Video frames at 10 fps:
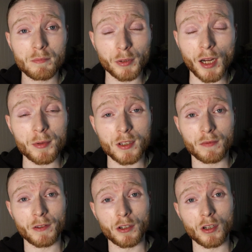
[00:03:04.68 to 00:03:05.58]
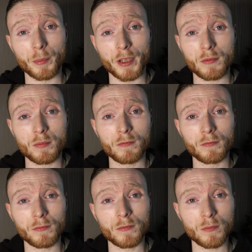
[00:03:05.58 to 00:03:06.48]
perhaps this video will be
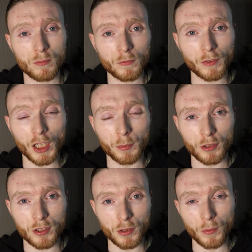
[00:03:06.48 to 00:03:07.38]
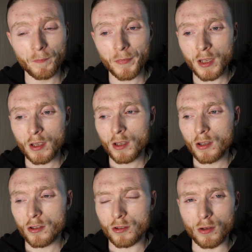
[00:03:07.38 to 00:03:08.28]
valuable to you.
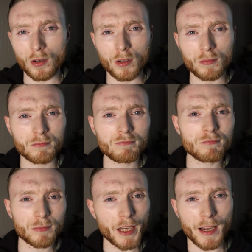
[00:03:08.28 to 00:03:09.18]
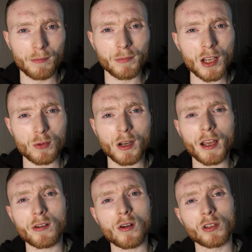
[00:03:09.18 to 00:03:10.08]
So yeah, that's what
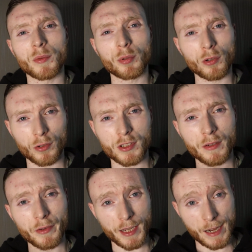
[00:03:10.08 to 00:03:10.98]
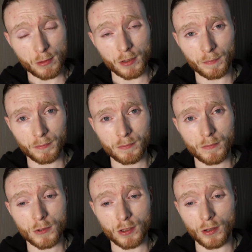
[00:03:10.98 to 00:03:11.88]
I call the productivity hour.
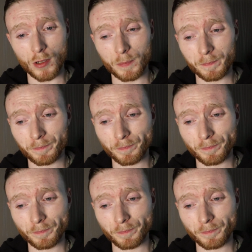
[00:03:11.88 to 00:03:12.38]
So